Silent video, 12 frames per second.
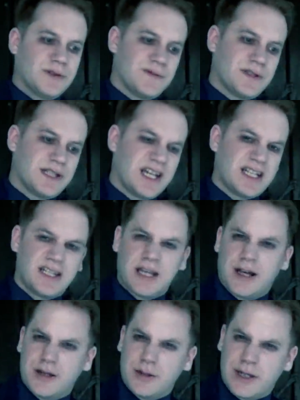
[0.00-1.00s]
of Set, they
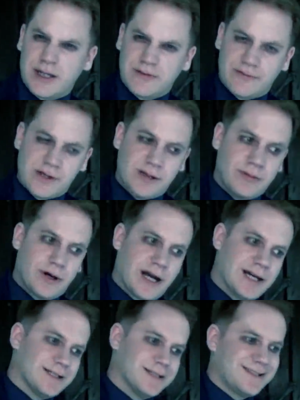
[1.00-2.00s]
underwent a
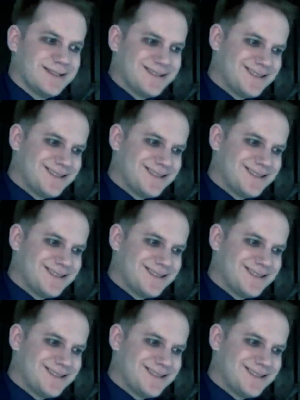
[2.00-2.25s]
rebrand,